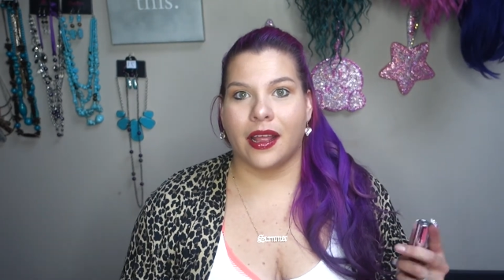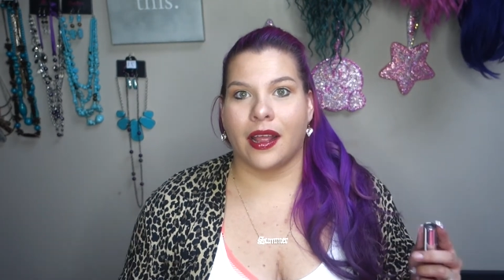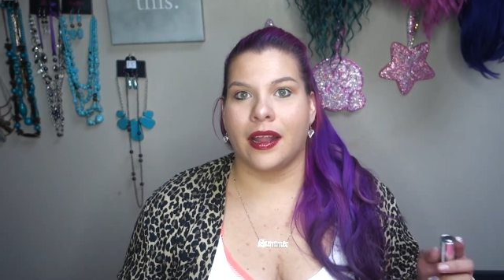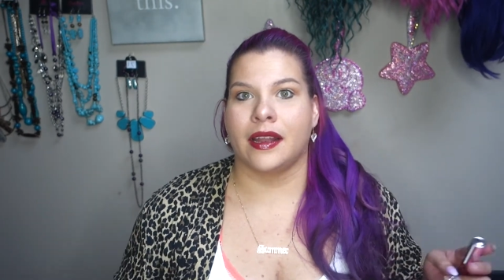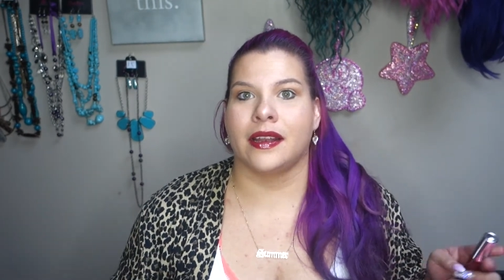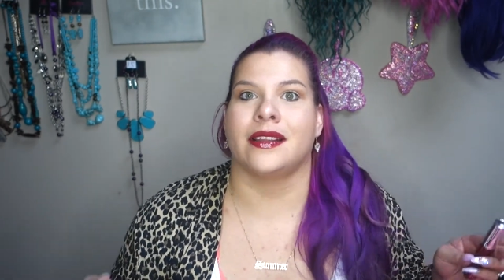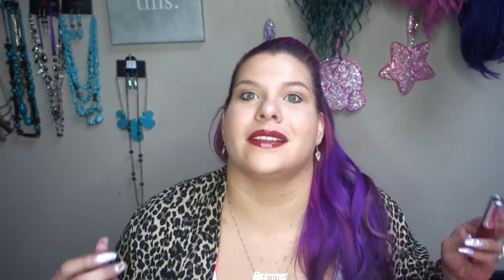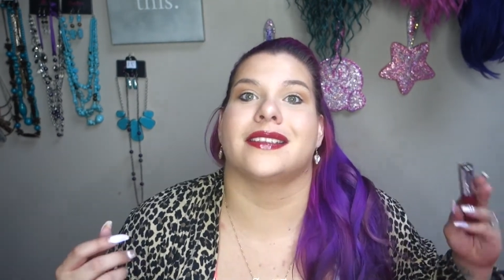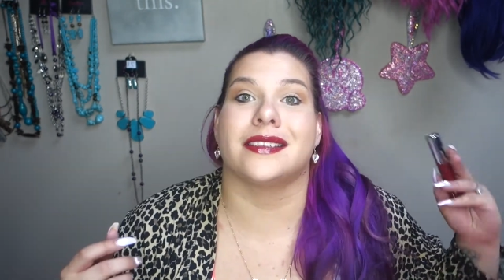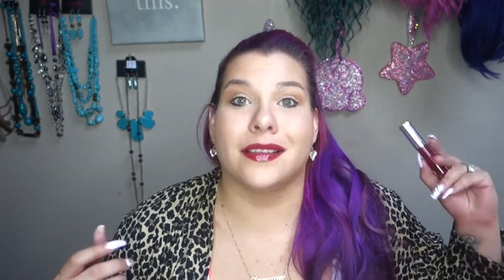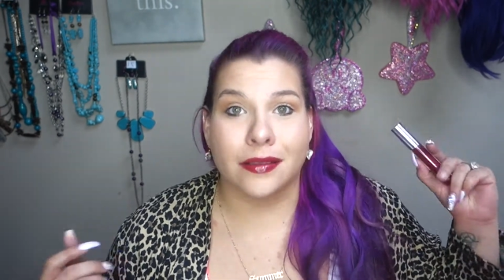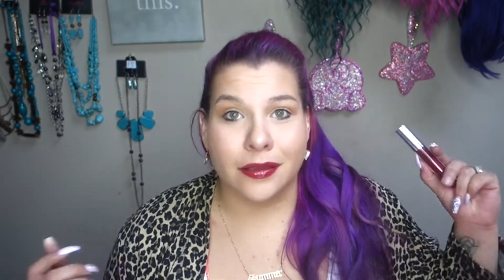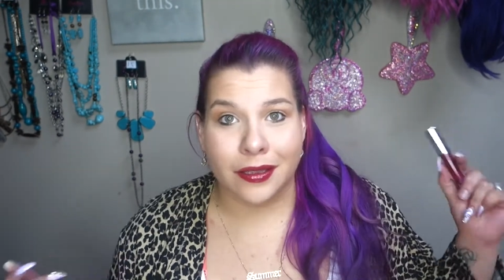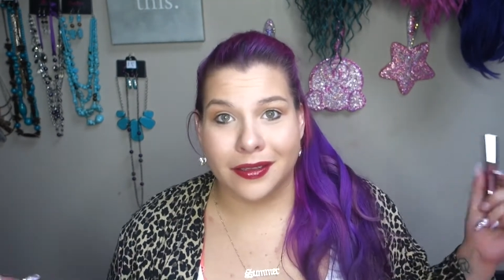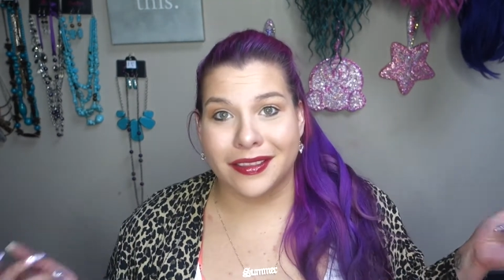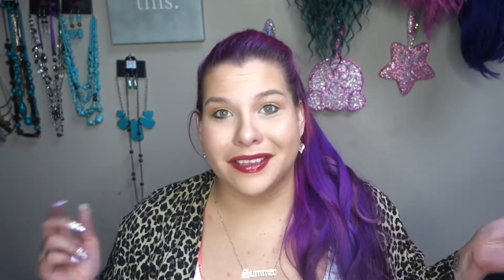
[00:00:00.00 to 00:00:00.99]
and it's the
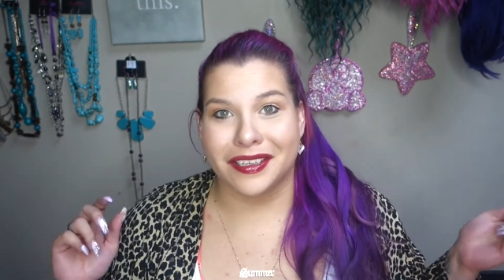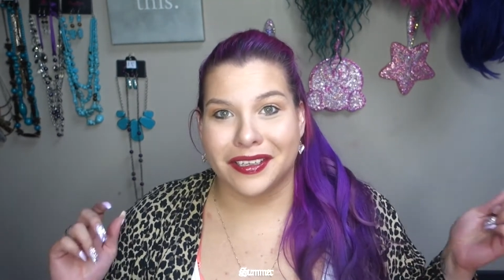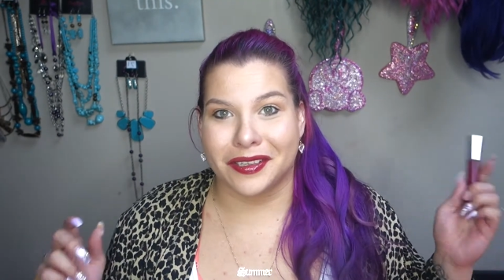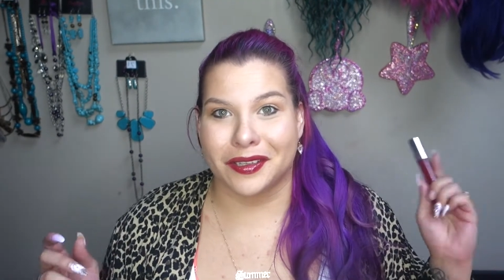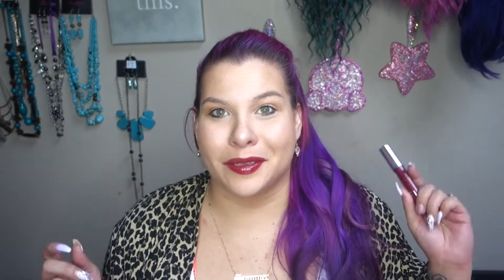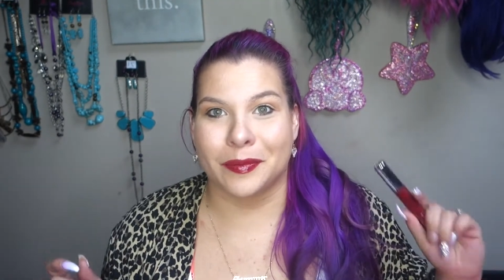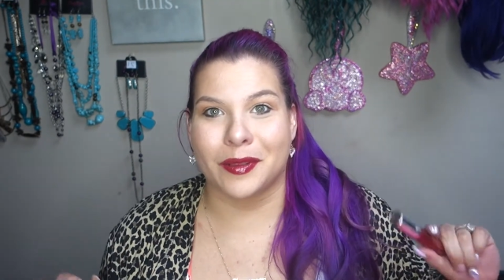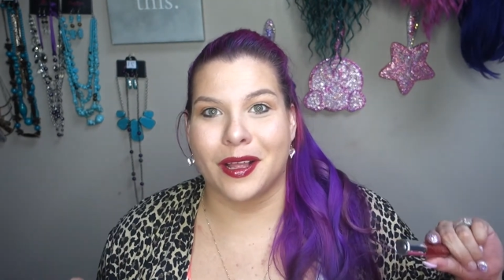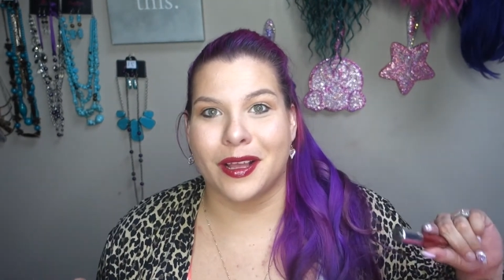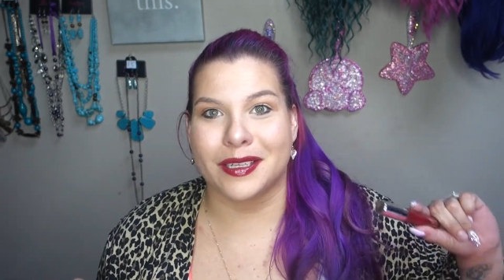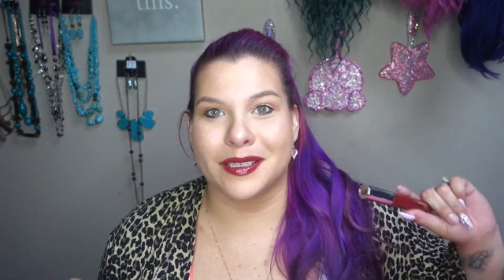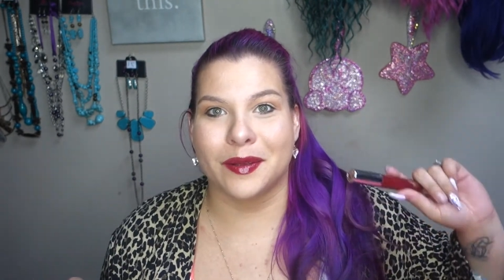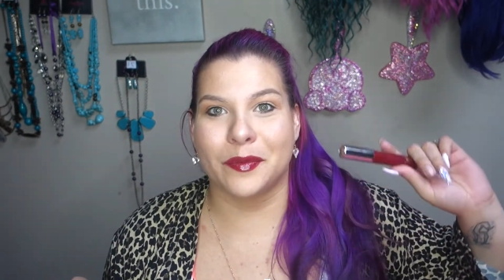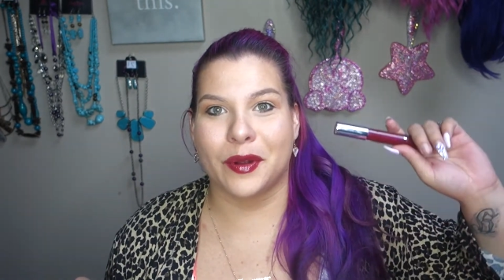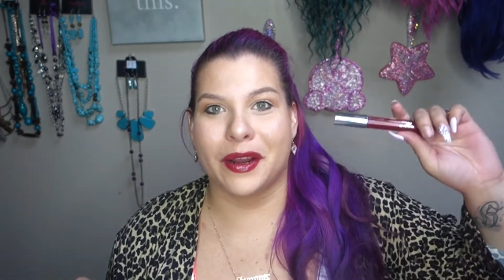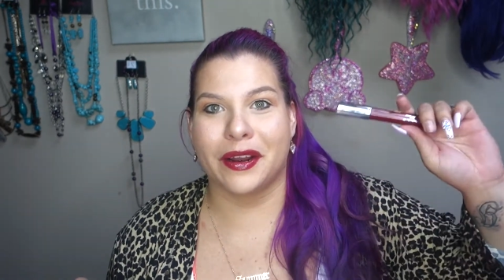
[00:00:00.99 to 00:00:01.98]
lip gloss
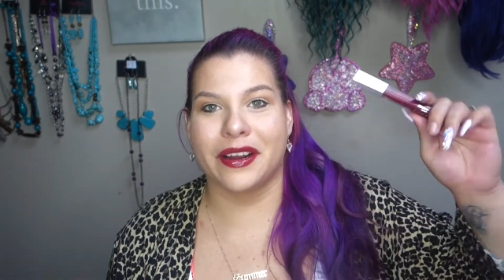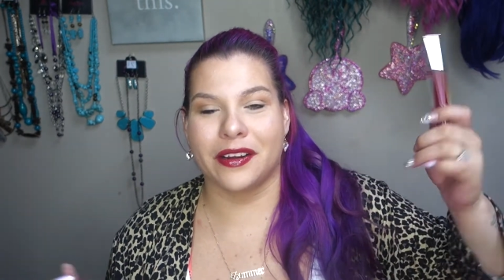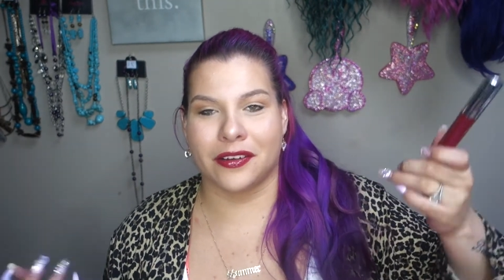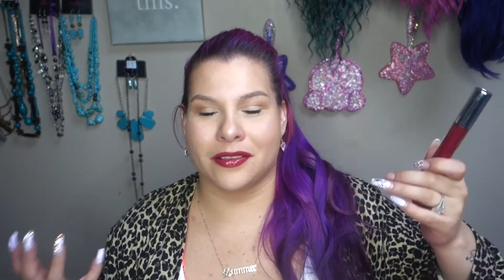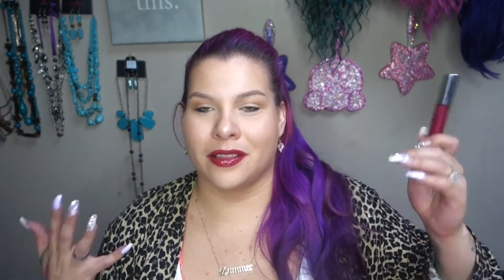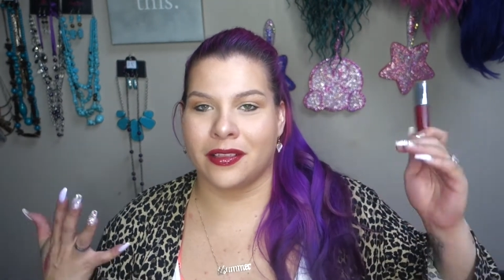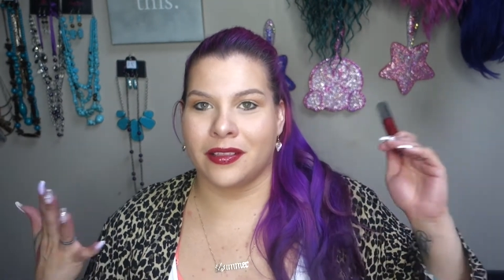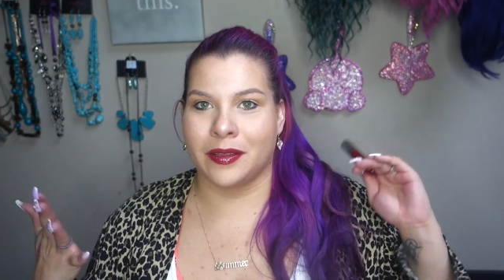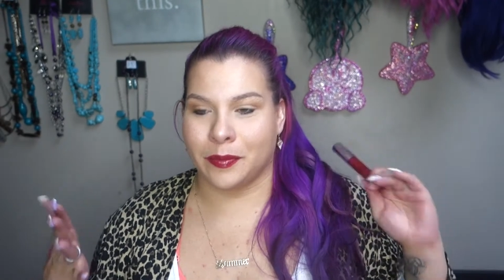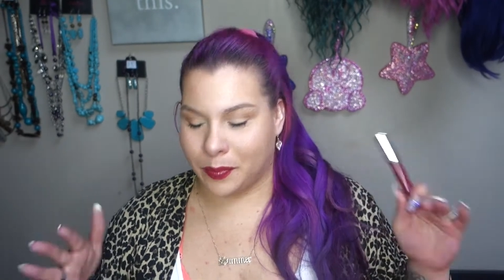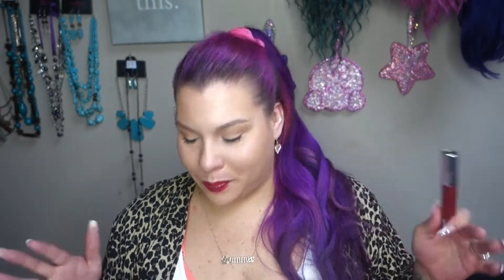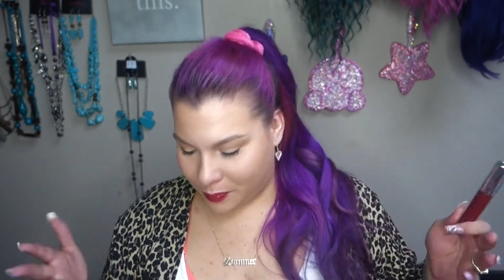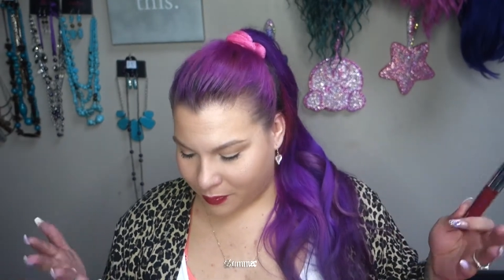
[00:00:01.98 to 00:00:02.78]
I'm wearing, or the